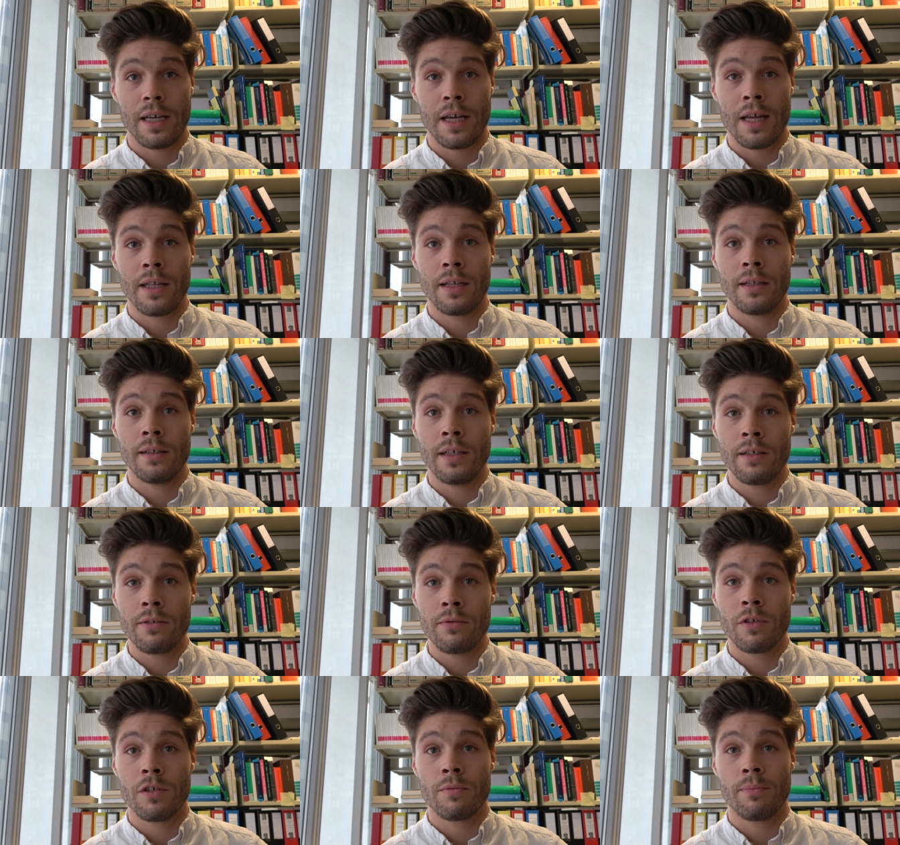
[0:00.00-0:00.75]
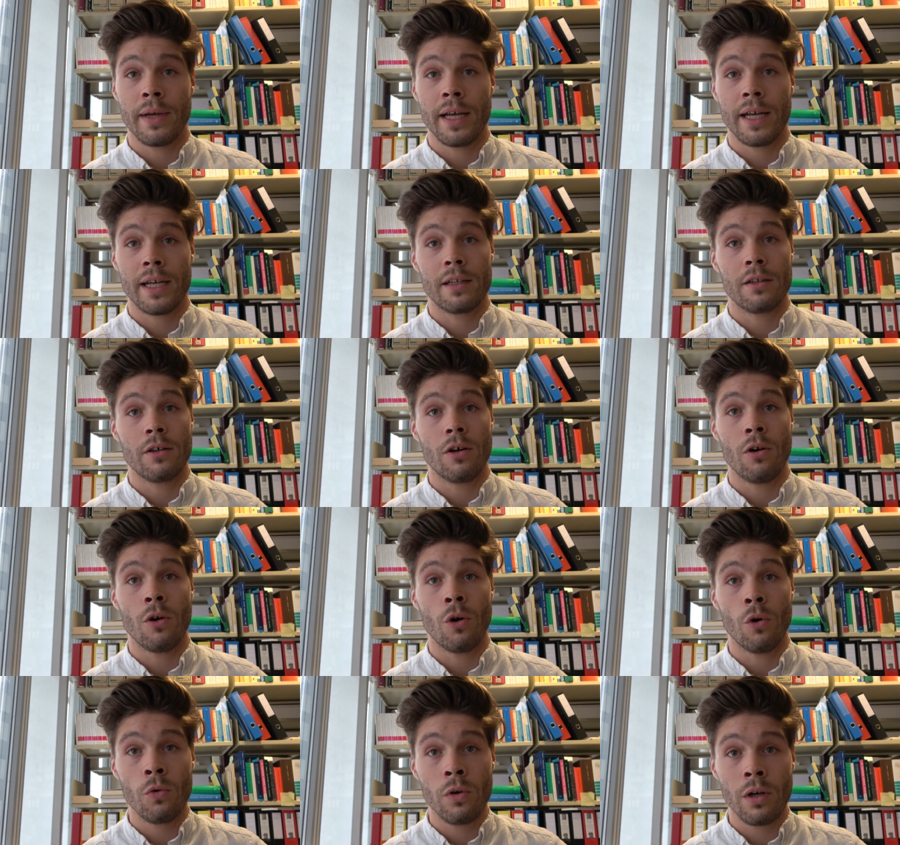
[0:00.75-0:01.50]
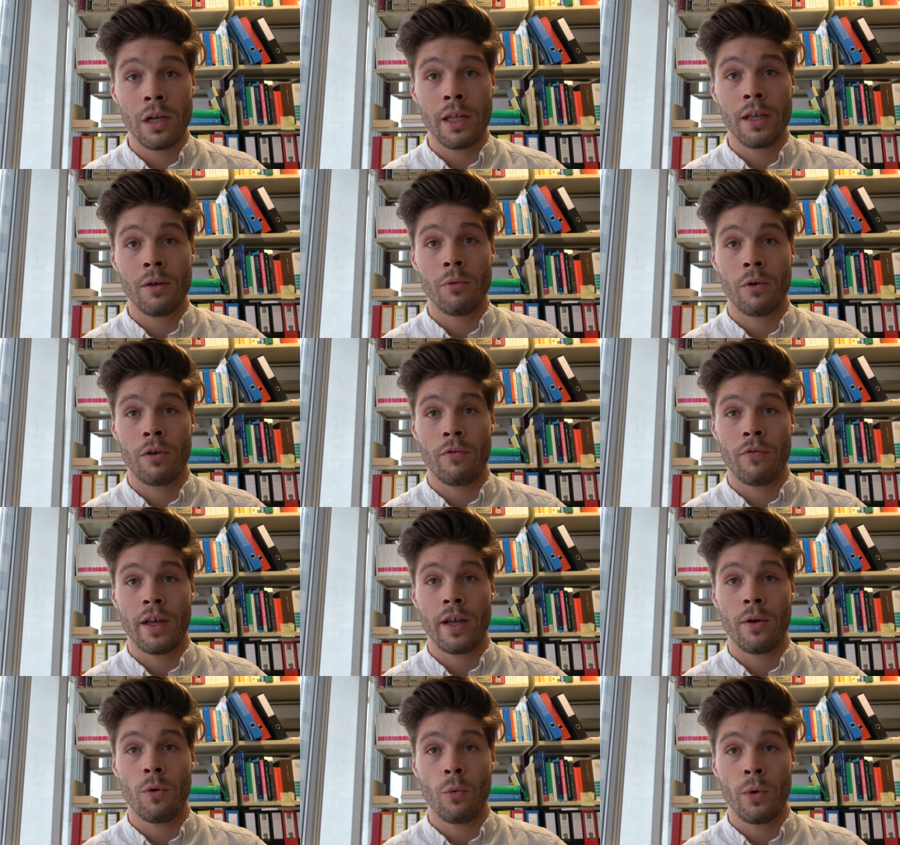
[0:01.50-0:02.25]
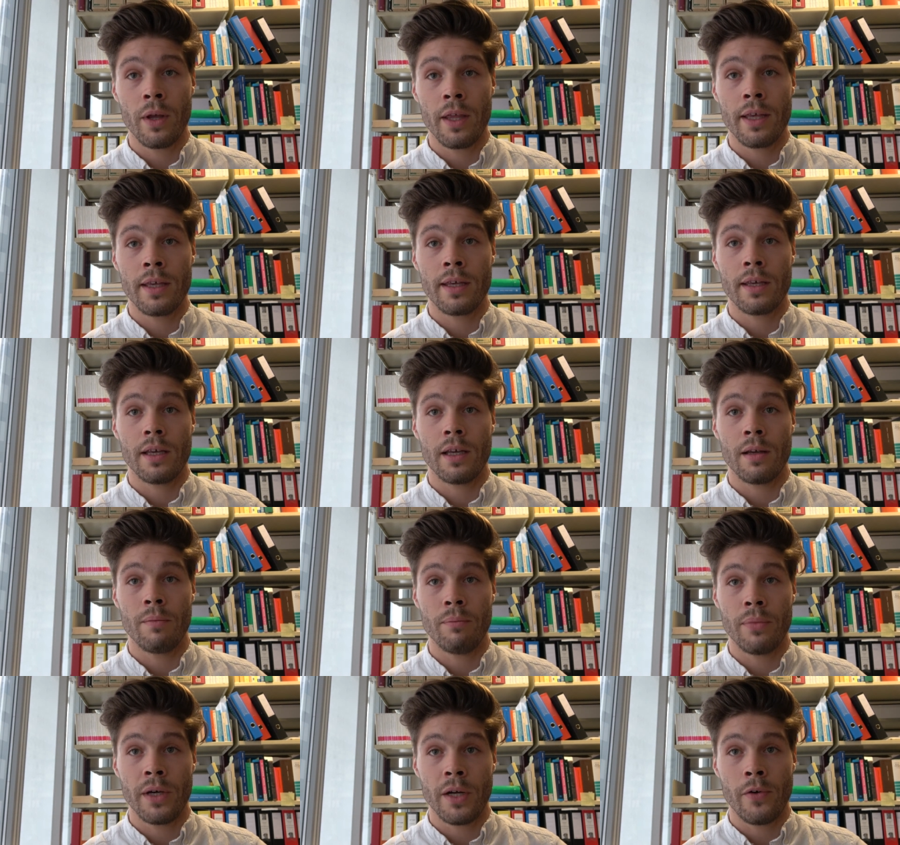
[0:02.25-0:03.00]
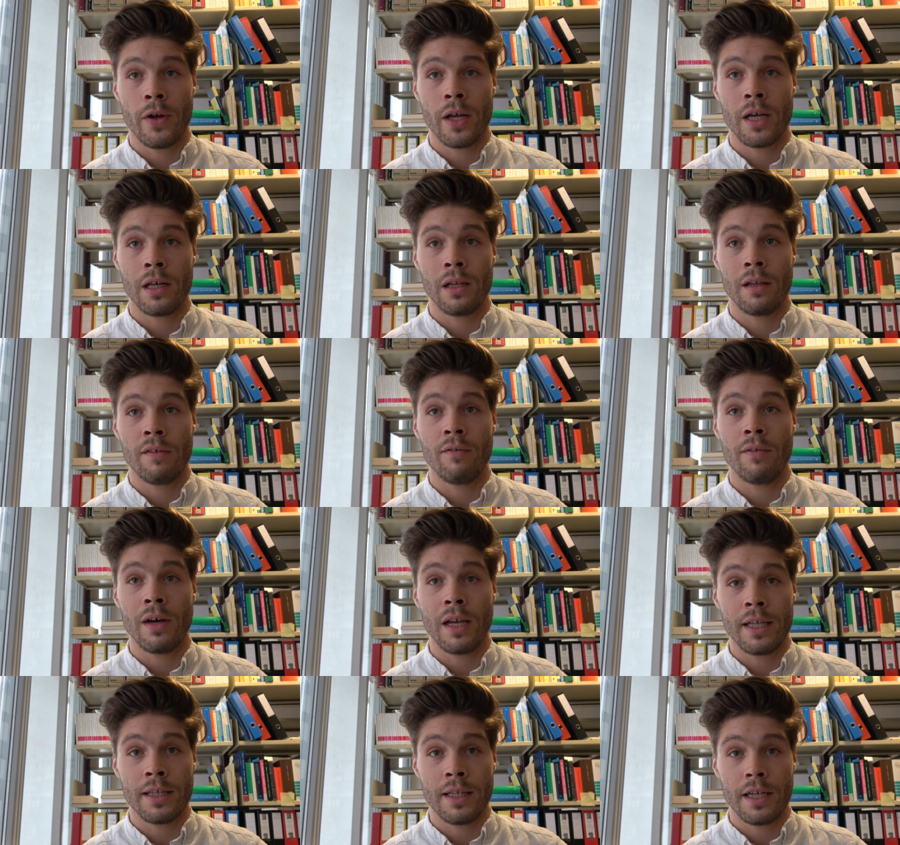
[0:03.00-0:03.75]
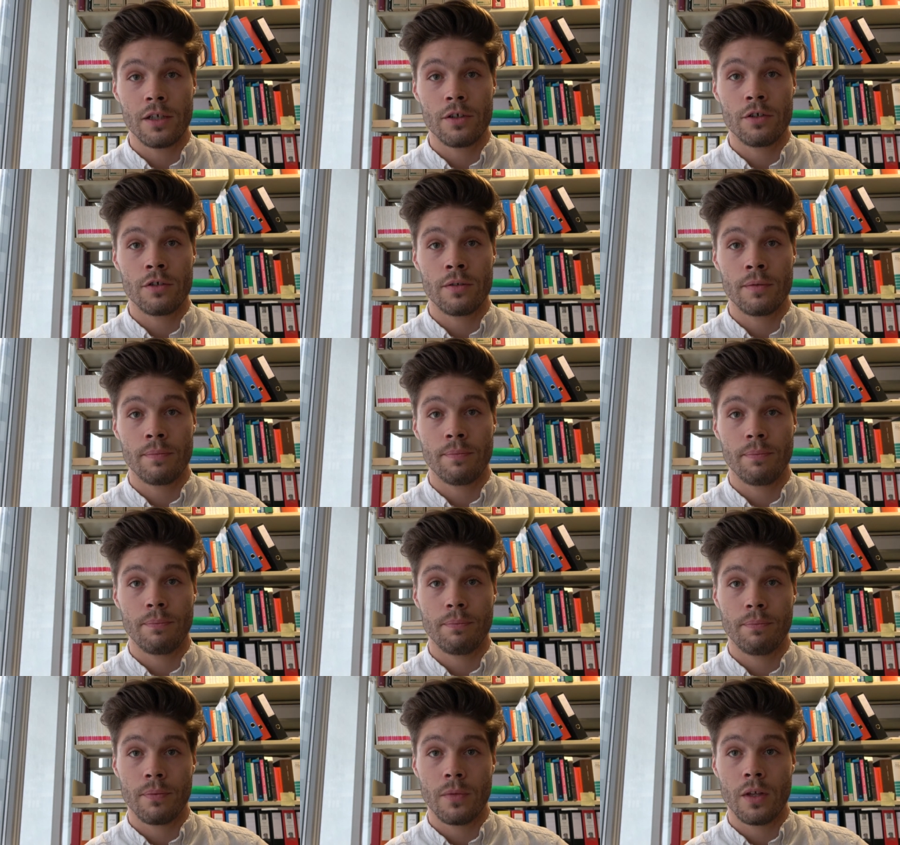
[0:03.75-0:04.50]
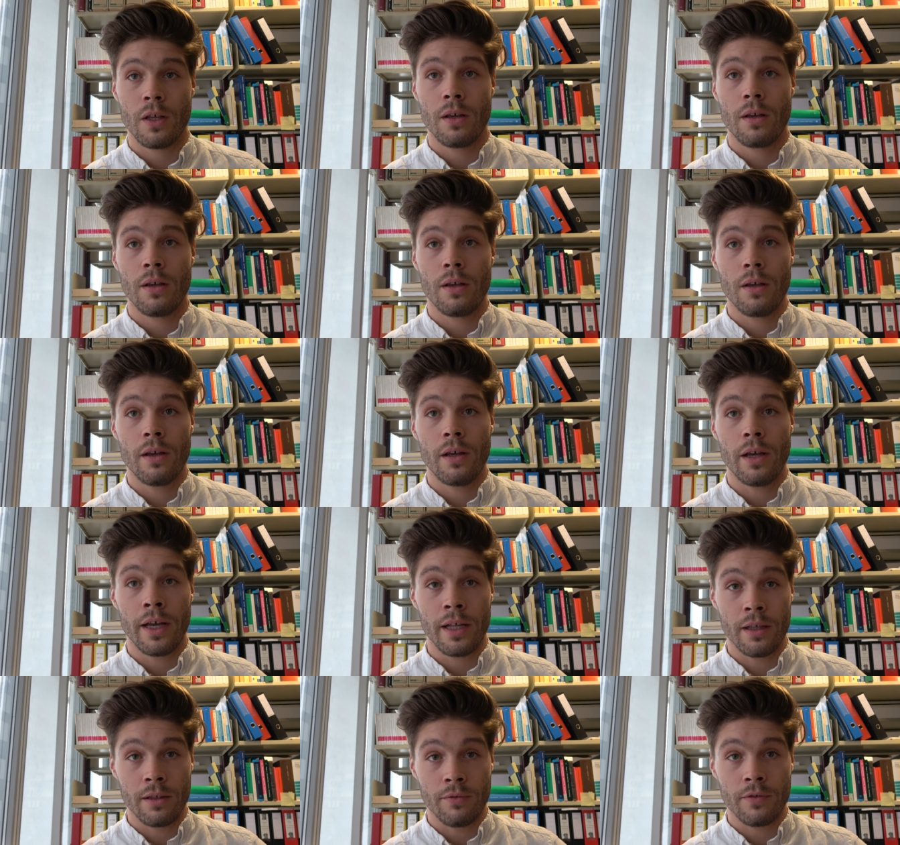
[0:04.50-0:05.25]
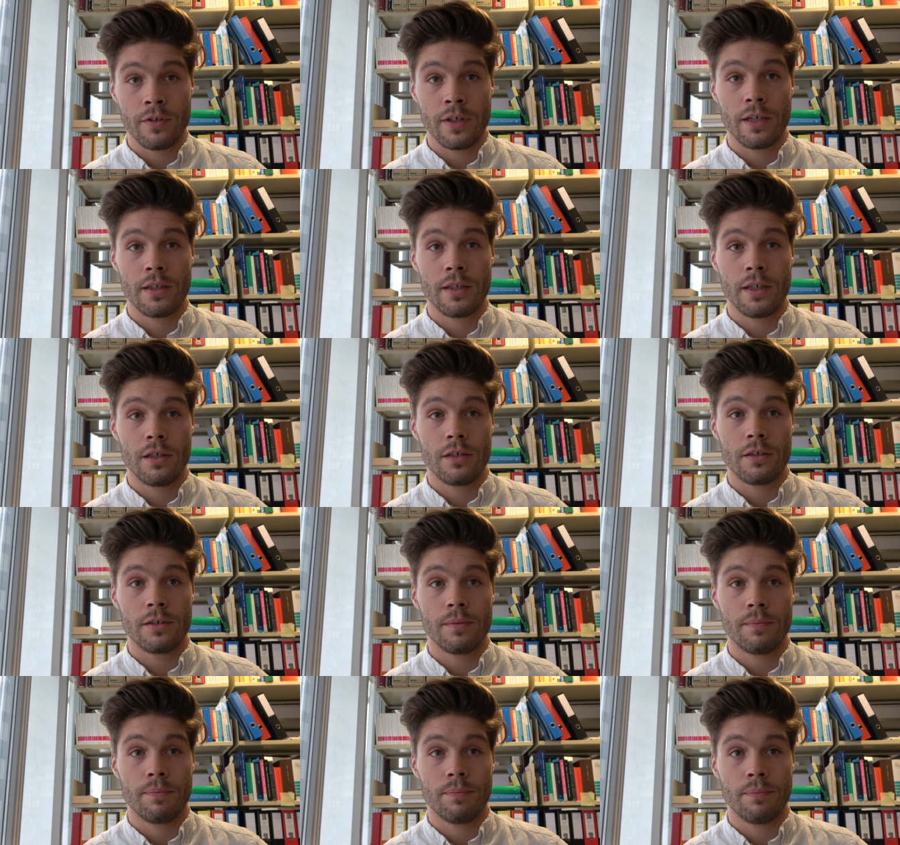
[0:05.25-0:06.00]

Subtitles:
and in this respect only with a weak empirical validation. End of citation.